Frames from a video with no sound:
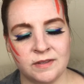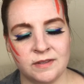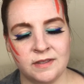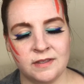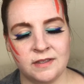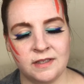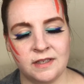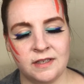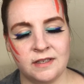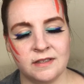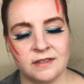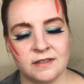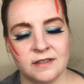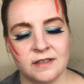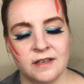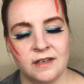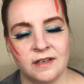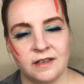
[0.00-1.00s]
disease,
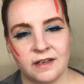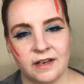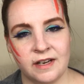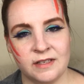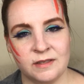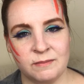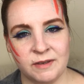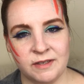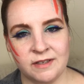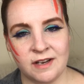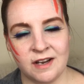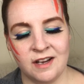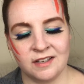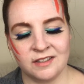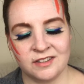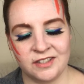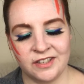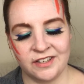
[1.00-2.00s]
I asked my
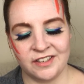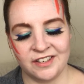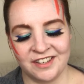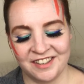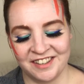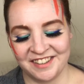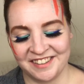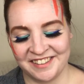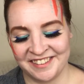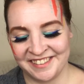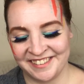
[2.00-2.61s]
doctor,